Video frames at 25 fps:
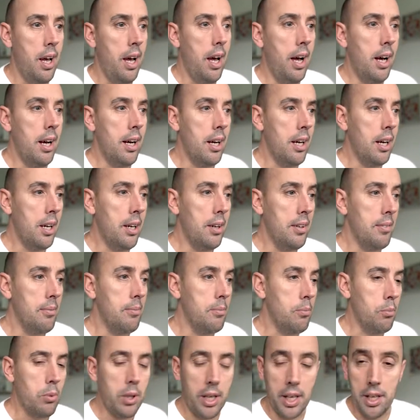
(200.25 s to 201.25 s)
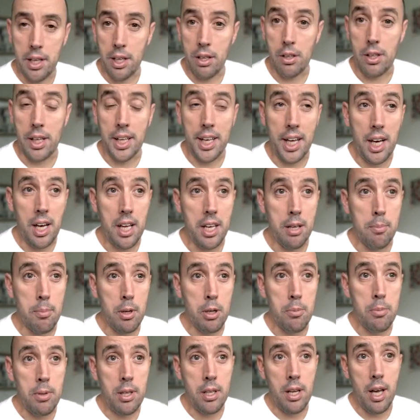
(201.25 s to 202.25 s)
Going to look at that in a
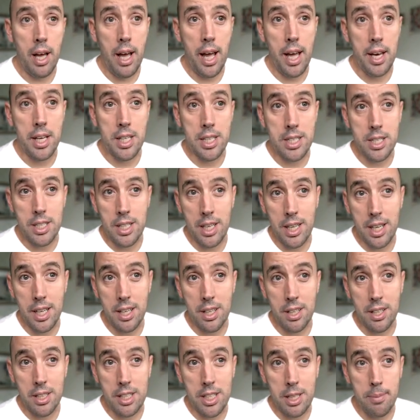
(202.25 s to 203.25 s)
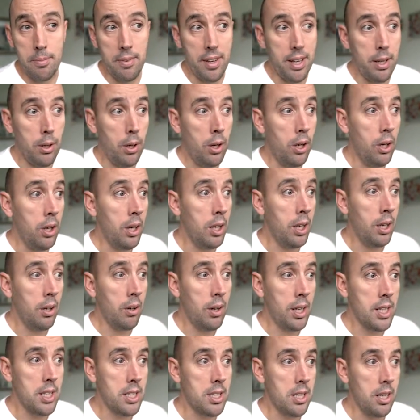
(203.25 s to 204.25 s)
moment, and it's saying that some of our
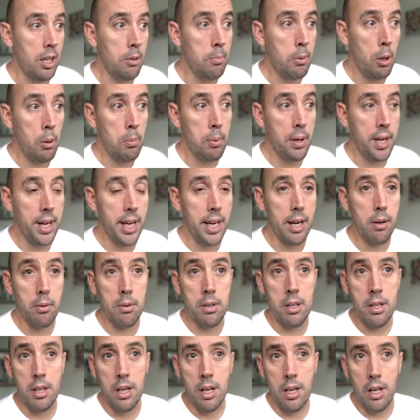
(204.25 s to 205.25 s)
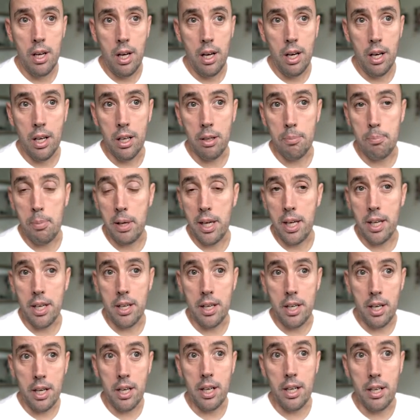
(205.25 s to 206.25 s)
highlights are popping out, are being
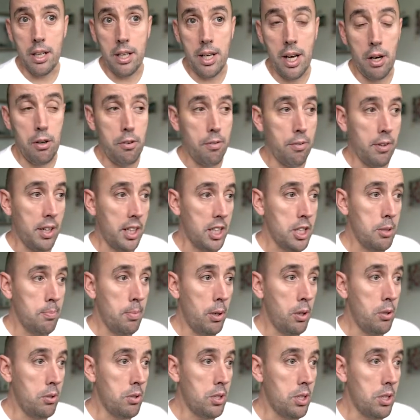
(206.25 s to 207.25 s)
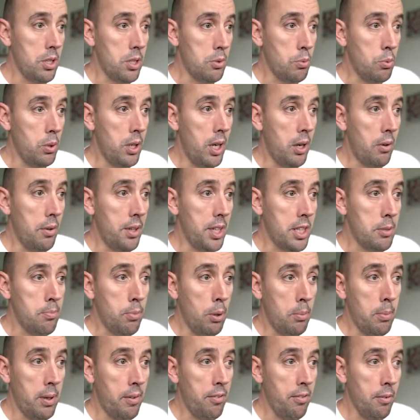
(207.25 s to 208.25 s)
overexposed as well, and that's
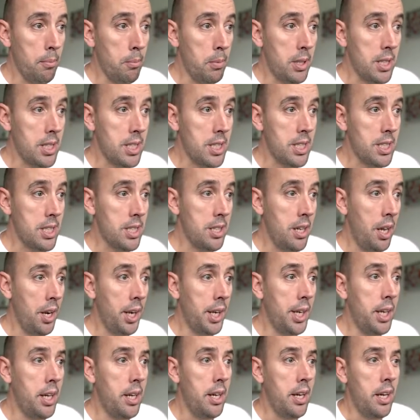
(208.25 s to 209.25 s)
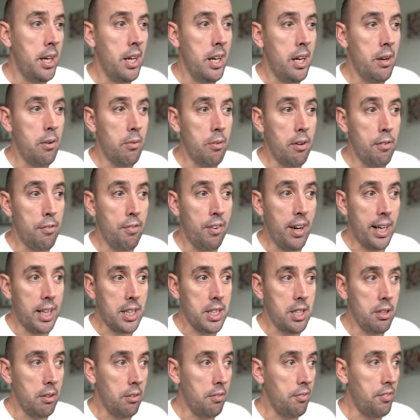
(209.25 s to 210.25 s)
probably from this sun
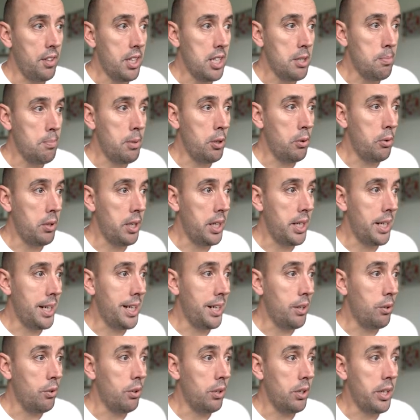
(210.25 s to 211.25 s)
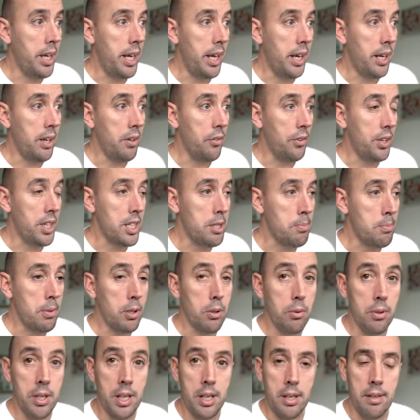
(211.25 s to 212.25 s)
reflecting off this building here or here on this
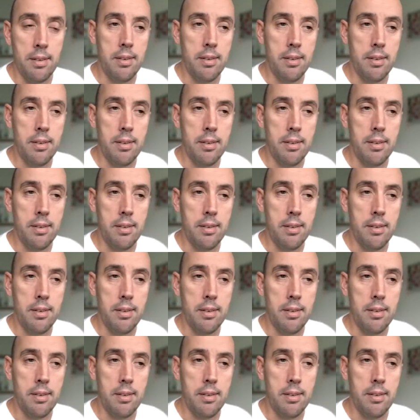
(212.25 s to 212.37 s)
building.